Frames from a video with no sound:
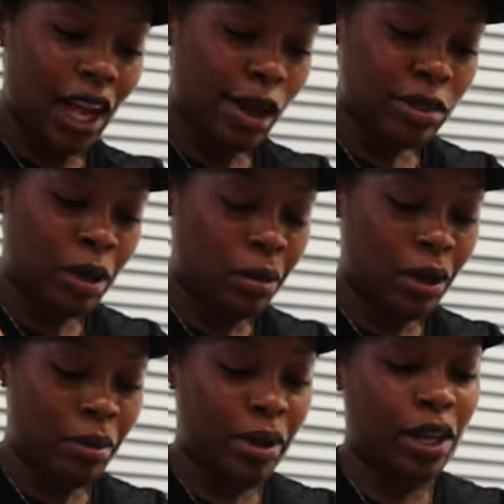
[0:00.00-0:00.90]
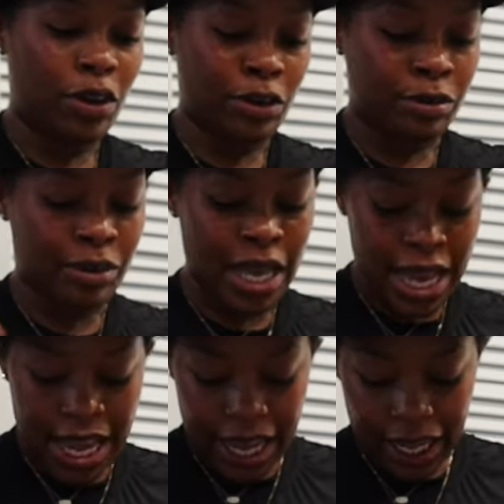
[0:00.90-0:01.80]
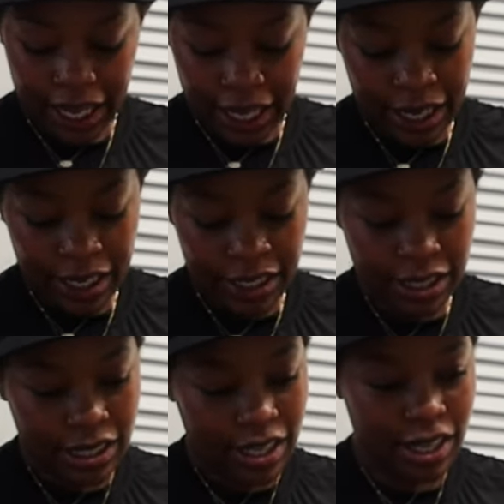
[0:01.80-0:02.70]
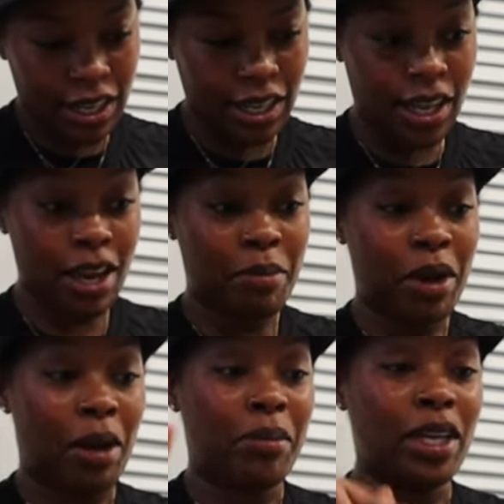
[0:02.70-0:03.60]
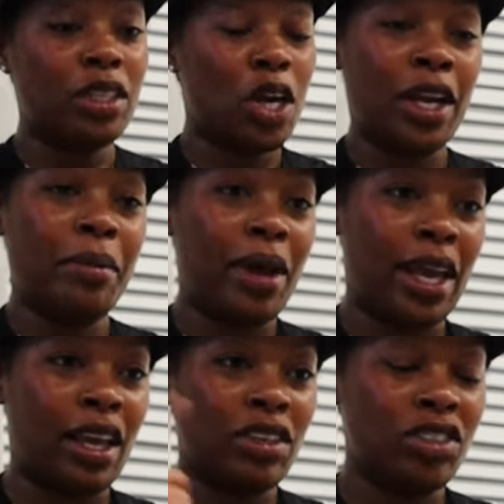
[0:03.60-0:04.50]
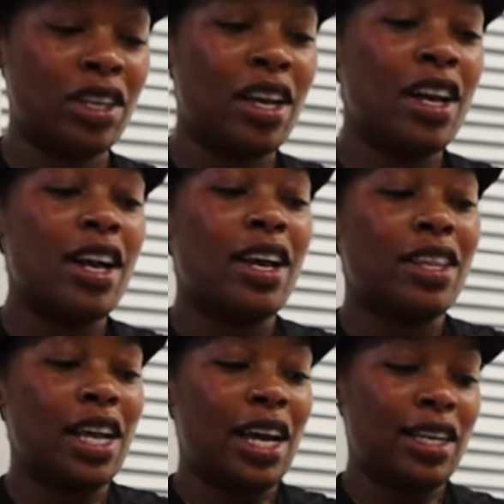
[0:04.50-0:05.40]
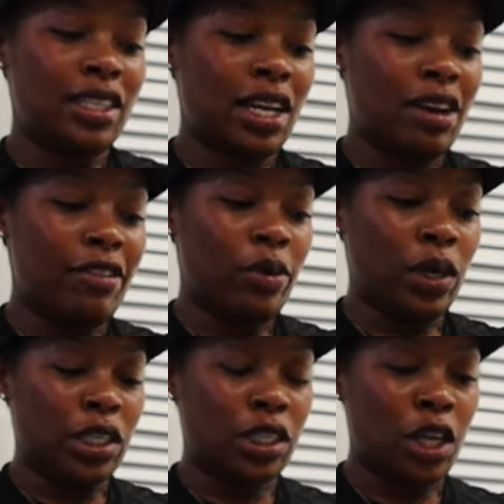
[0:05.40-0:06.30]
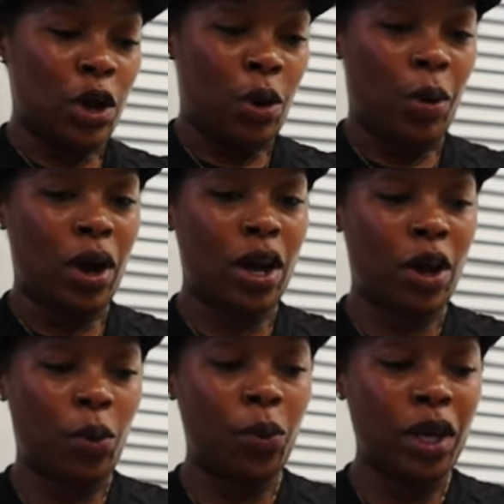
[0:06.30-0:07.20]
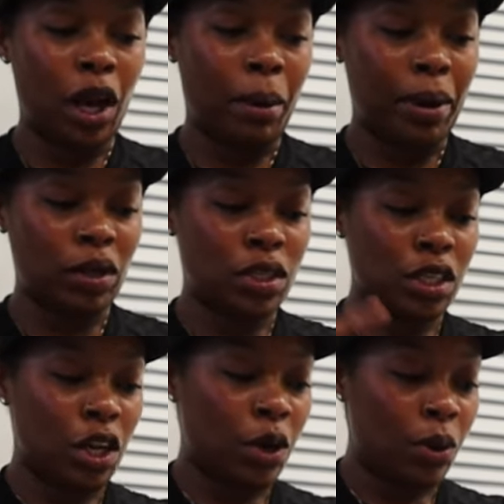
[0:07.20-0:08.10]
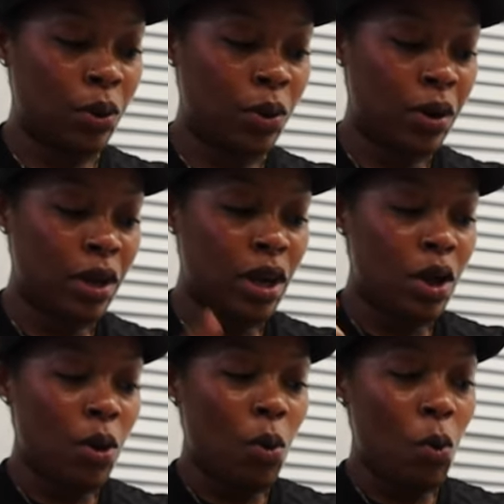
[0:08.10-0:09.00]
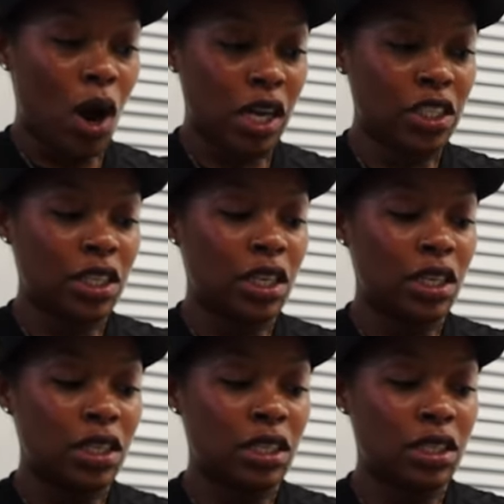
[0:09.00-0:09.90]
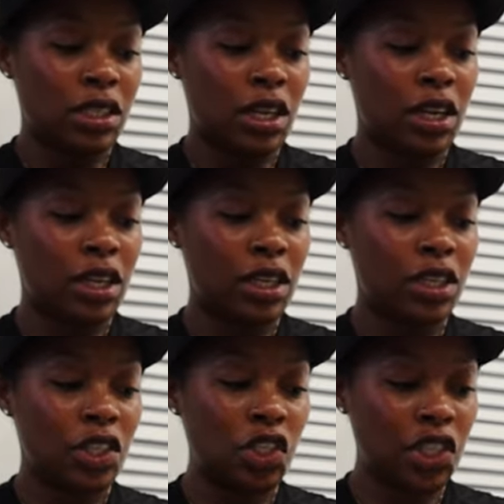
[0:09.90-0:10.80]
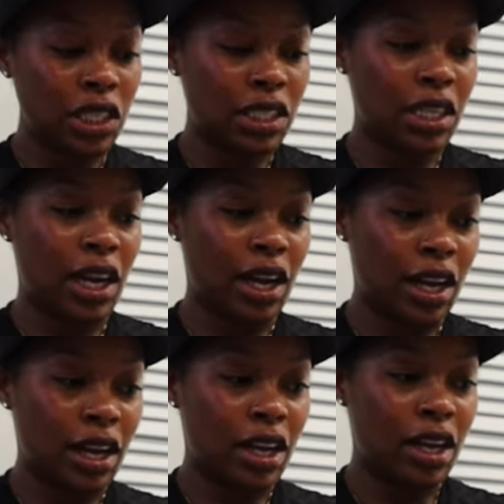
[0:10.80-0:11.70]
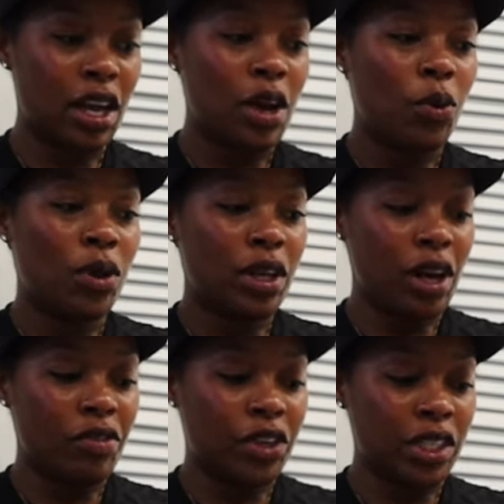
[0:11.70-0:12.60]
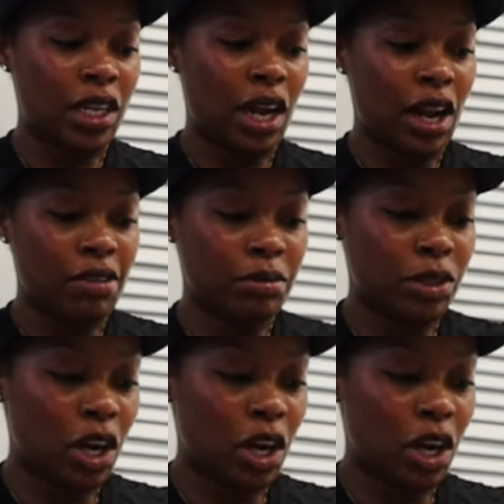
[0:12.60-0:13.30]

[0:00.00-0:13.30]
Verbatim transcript: I was able to come back home and get my big Target package that I had to sign for. So we are about to go wash these sheets that I got. Well, the comforters that I got from